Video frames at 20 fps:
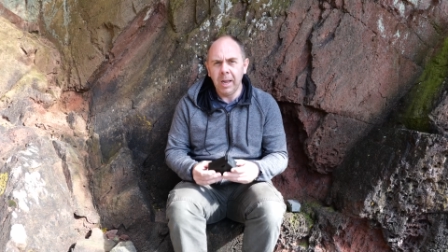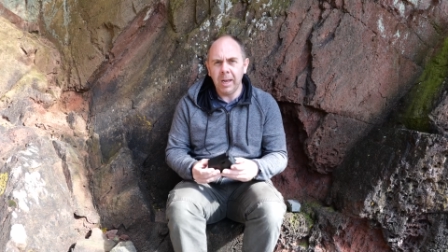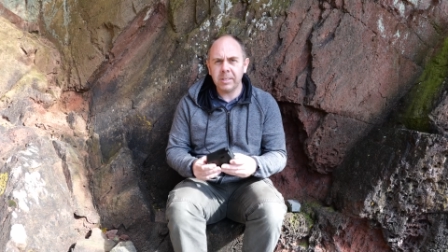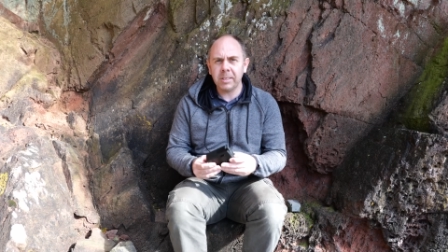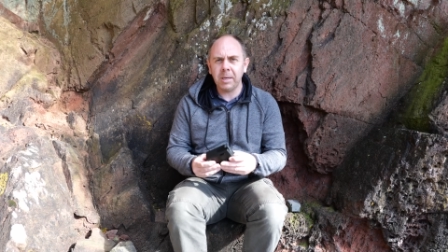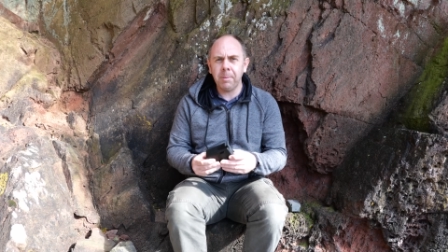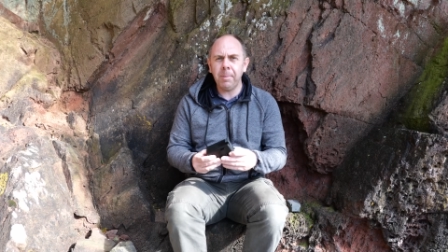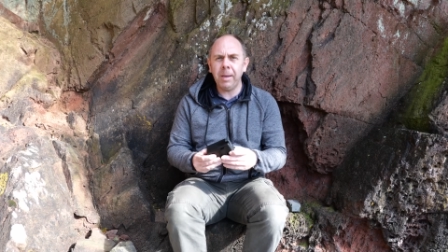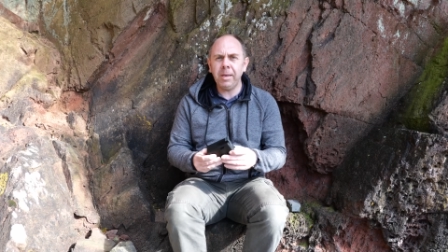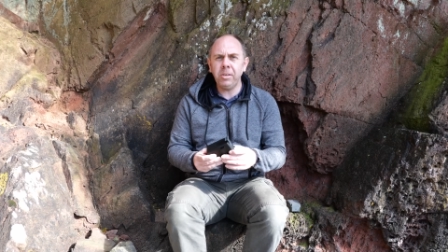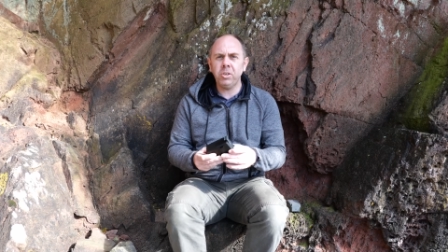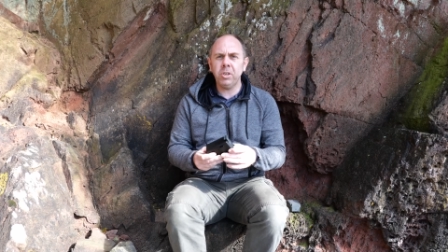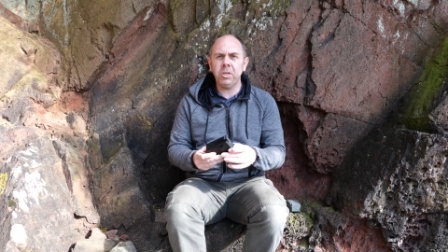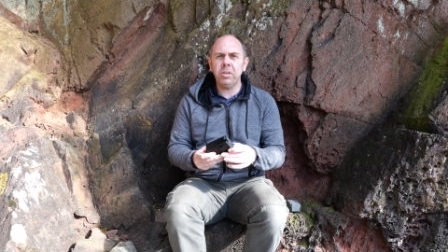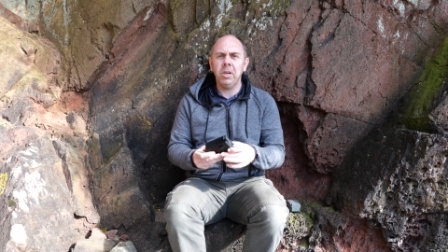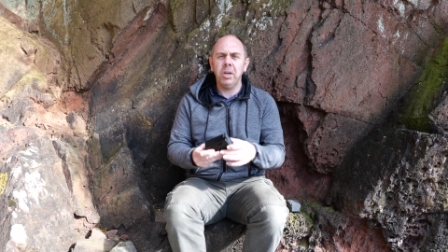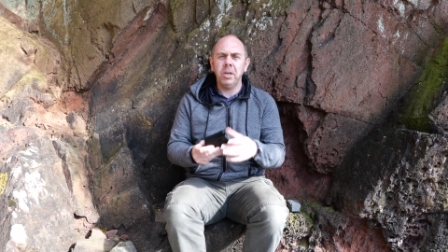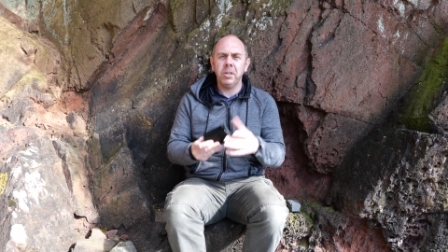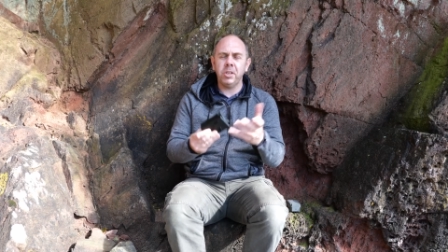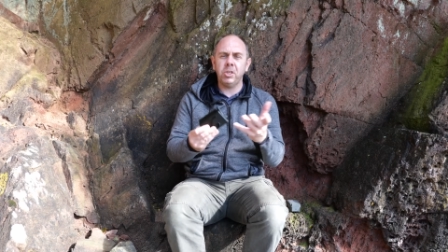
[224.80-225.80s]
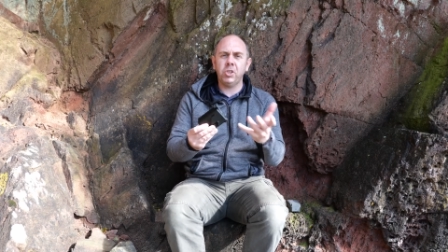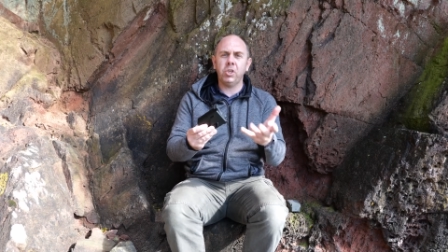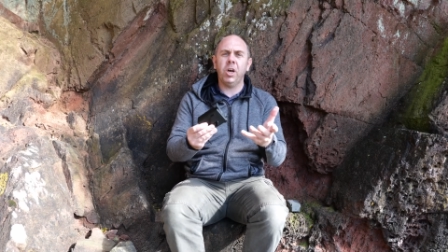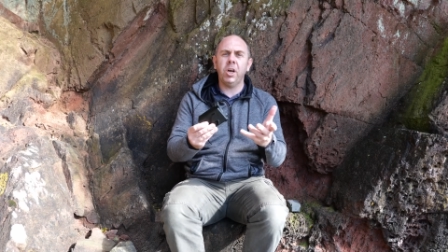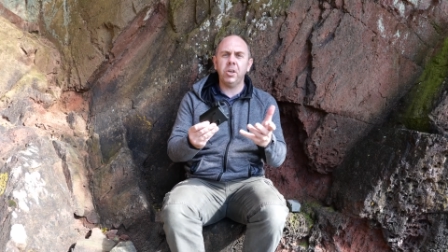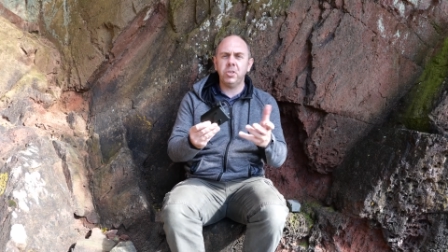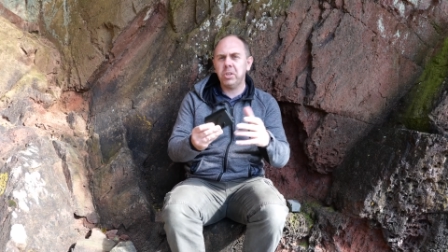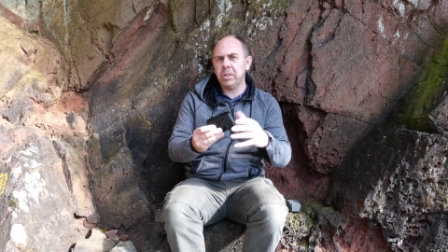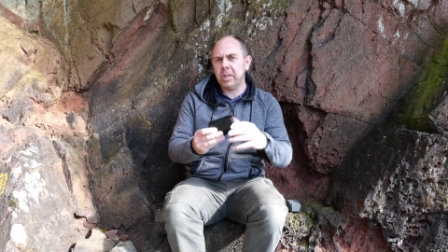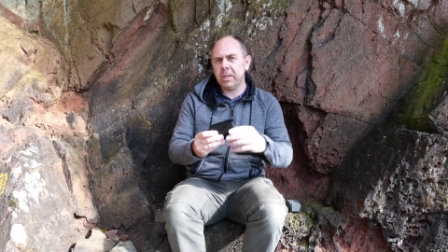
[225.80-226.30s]
As I mentioned, the
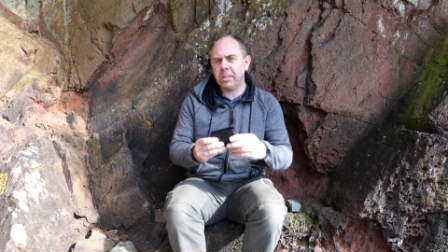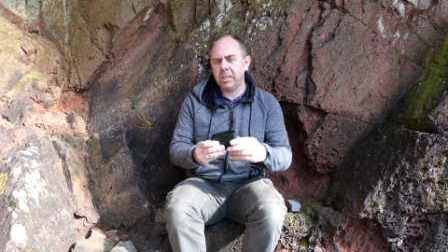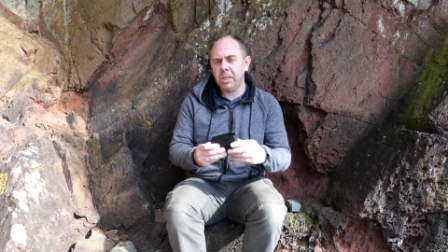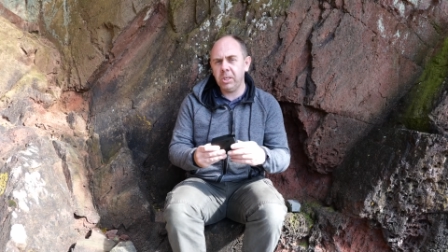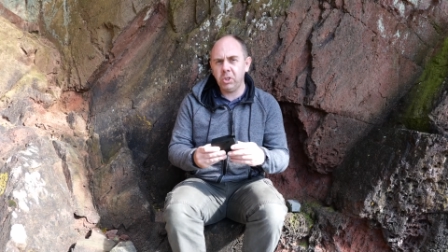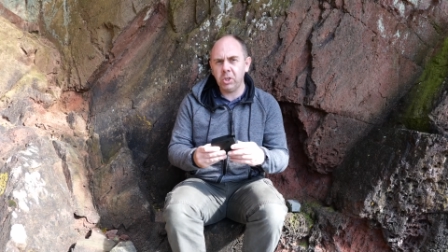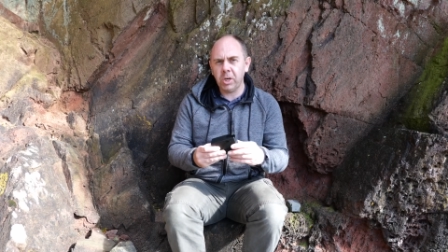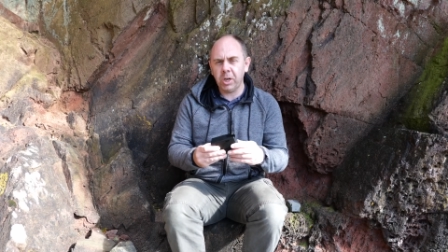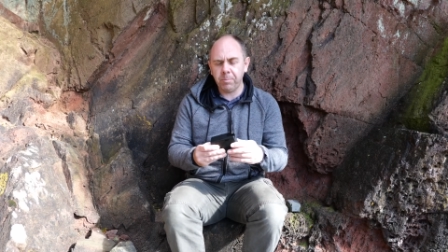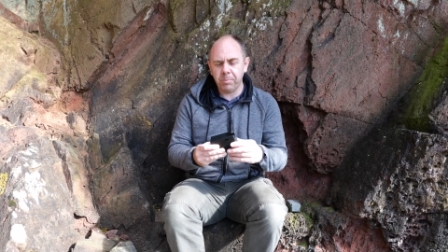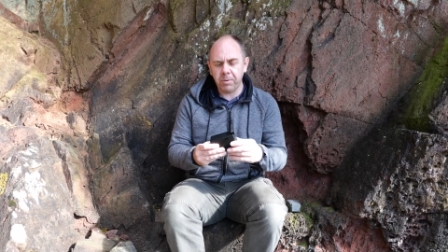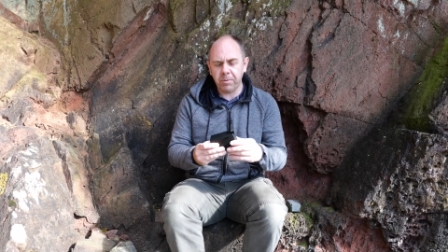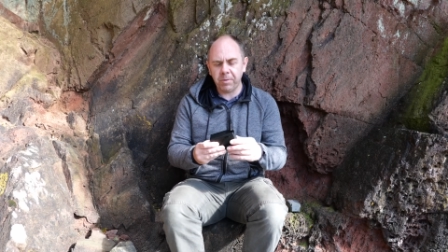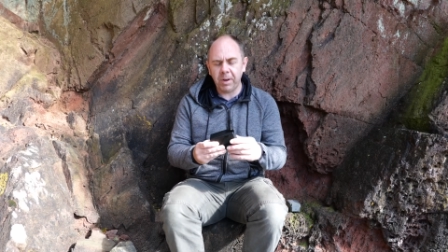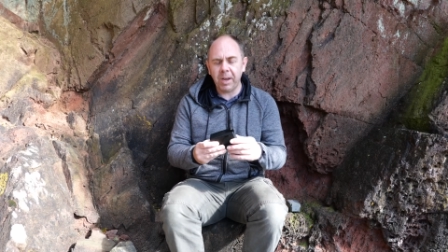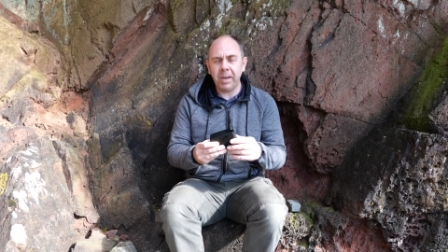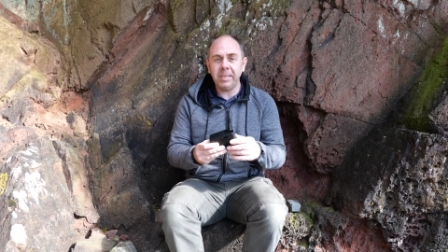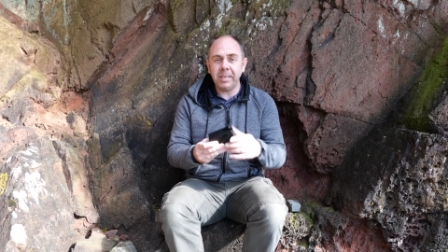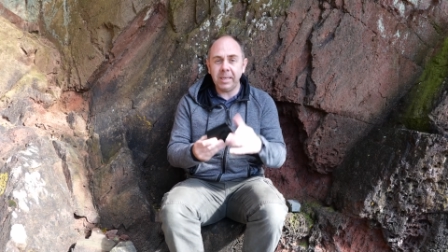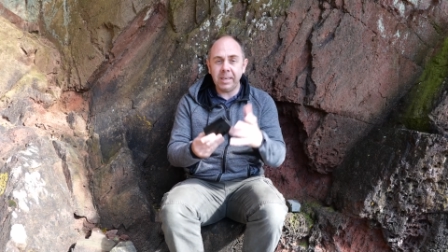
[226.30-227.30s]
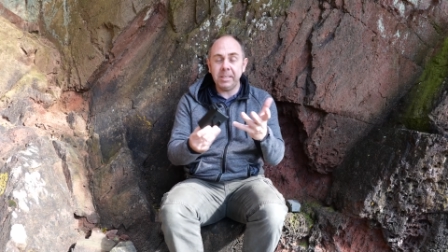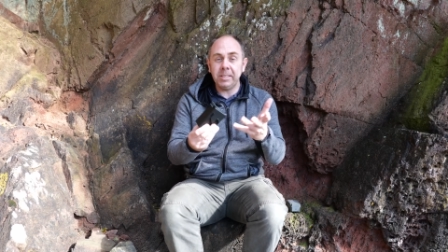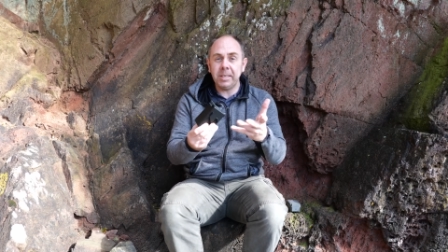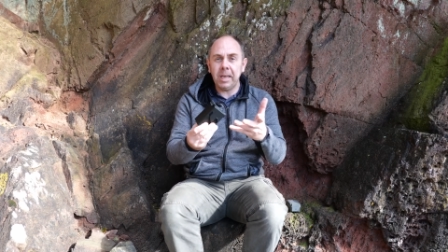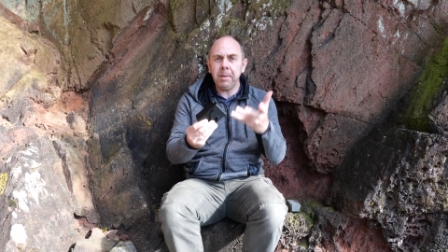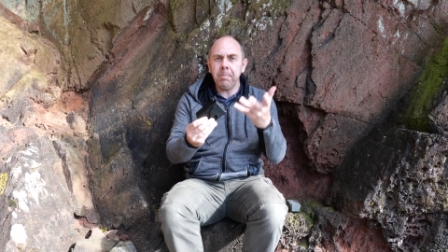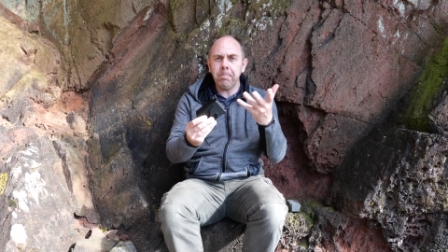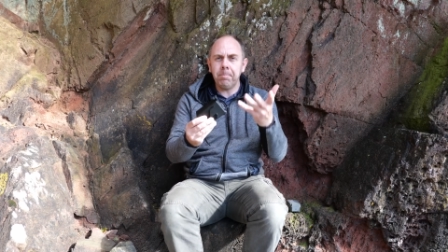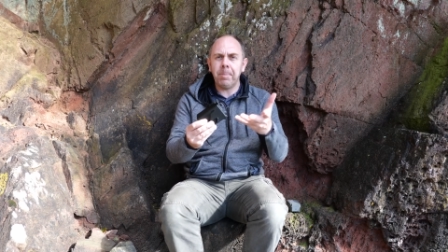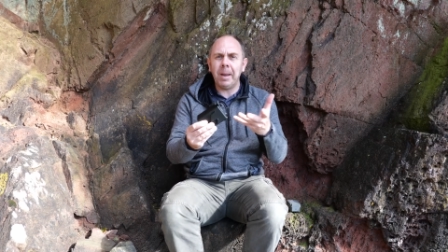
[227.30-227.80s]
charger that DJI provide is
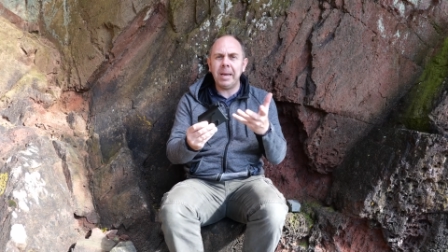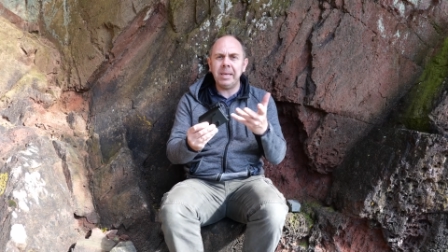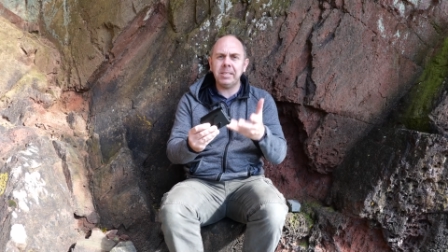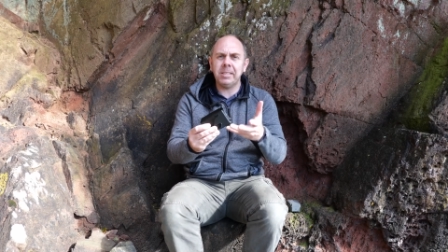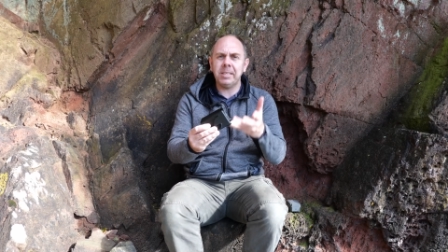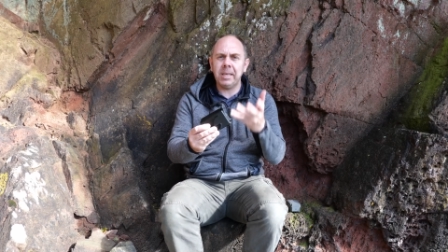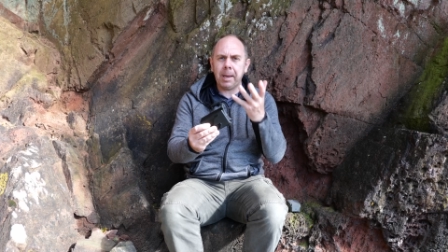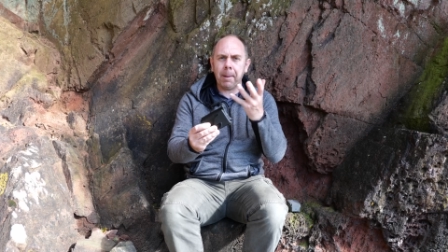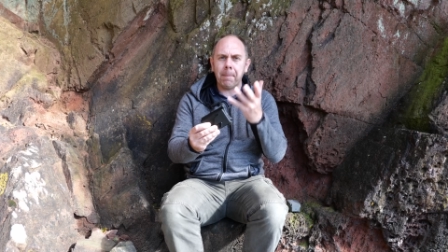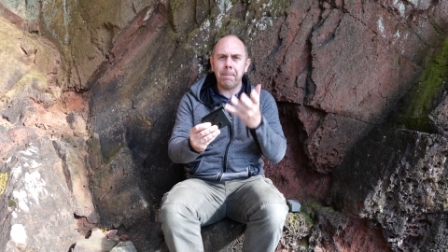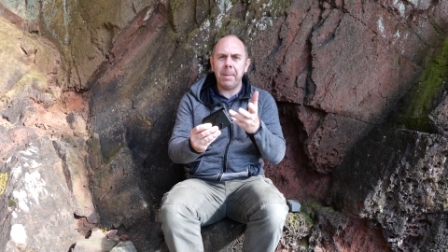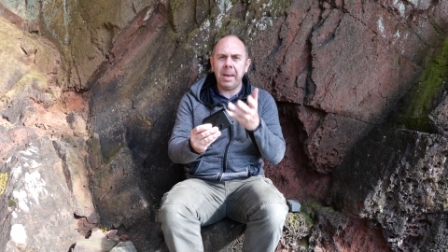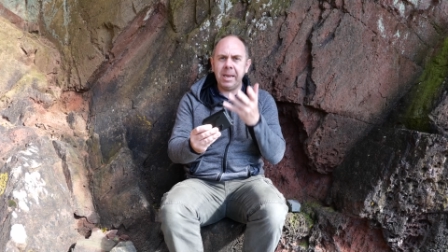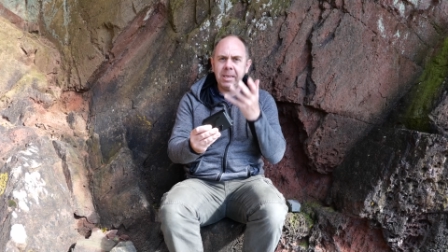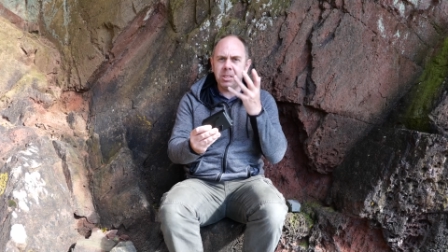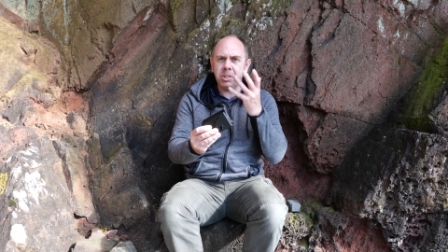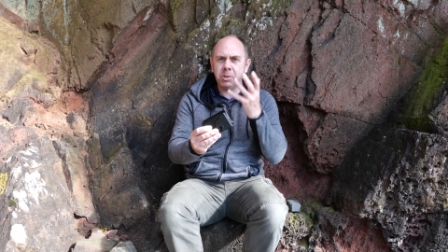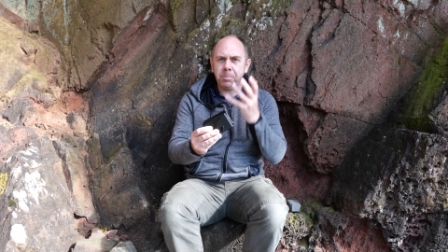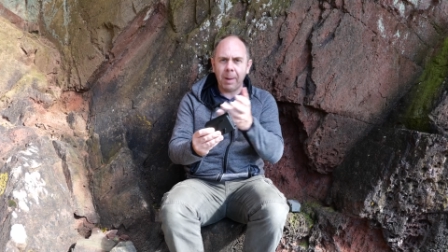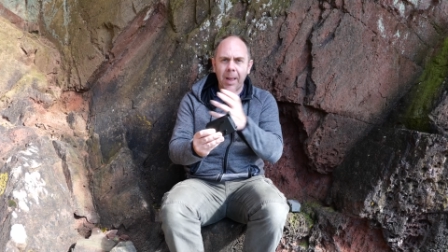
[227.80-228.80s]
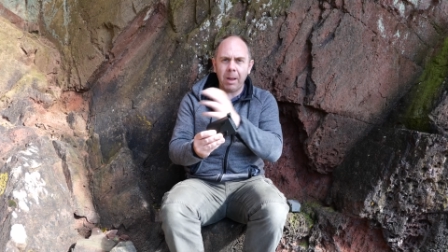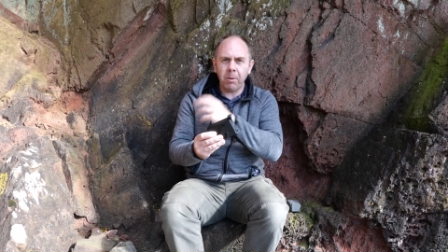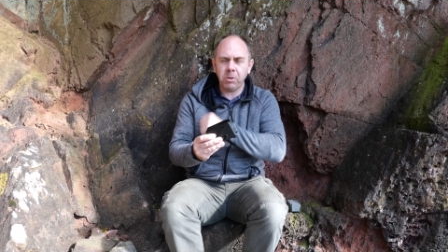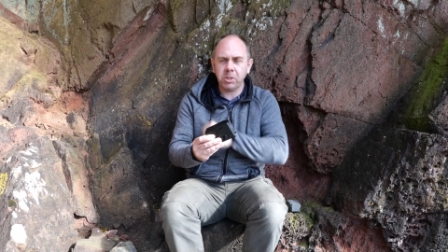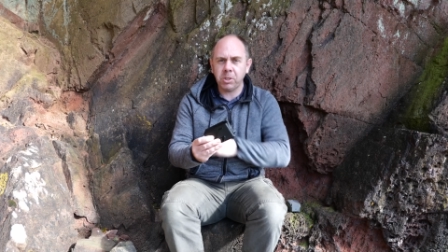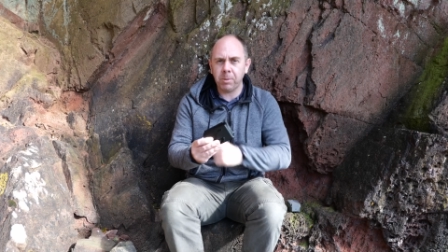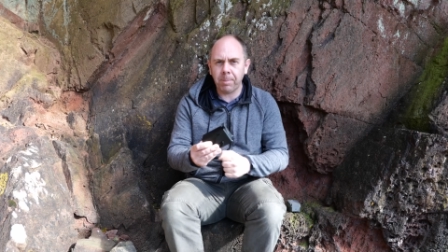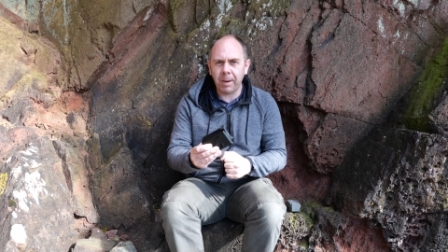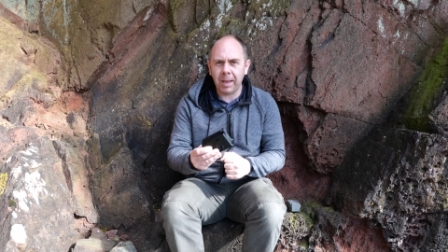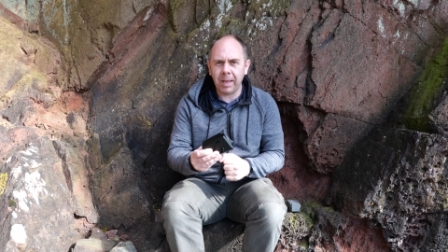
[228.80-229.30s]
a basic mains power
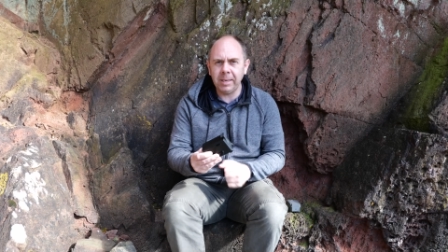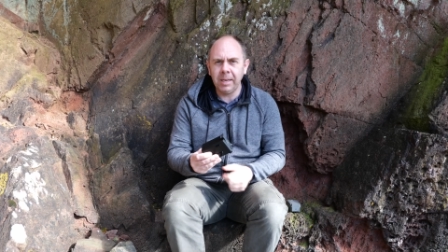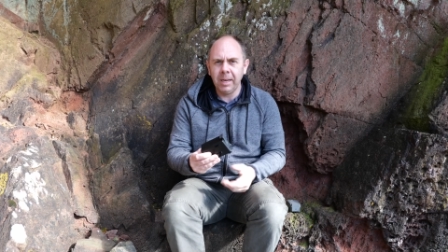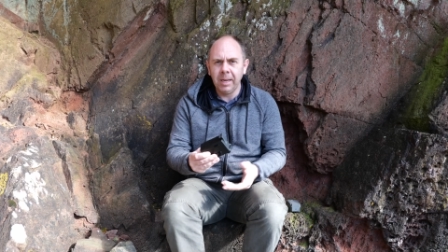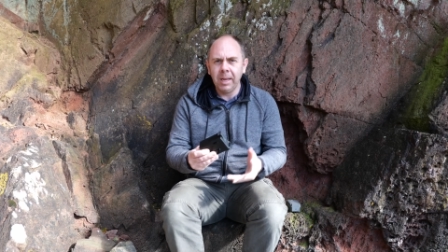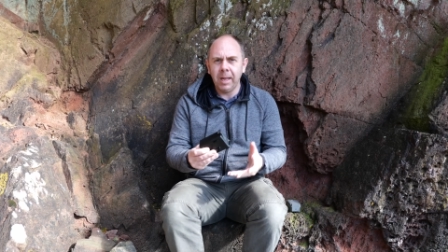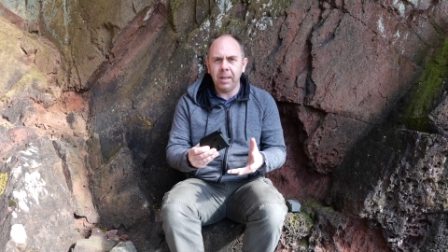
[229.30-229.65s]
supply supply